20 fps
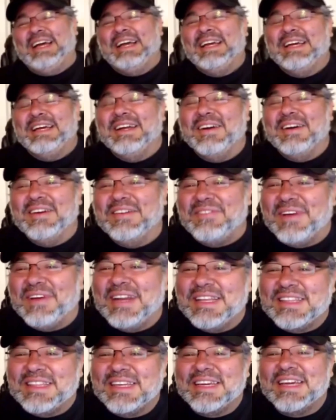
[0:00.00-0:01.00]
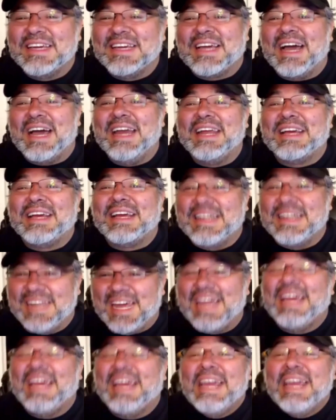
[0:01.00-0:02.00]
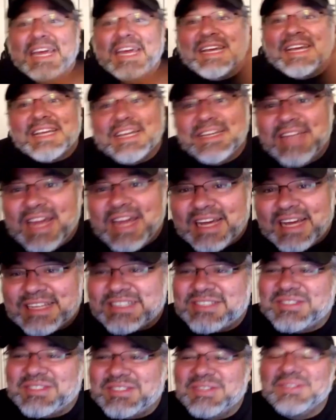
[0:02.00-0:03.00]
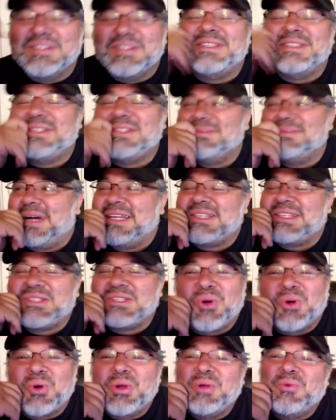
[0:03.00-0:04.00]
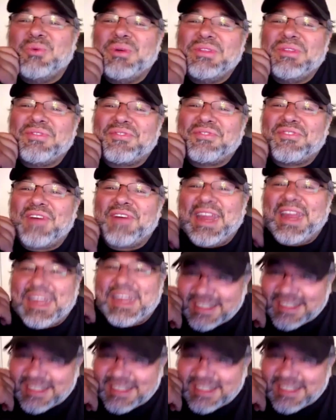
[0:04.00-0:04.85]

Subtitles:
know, if anything, it kind of connects to this my story with Frank.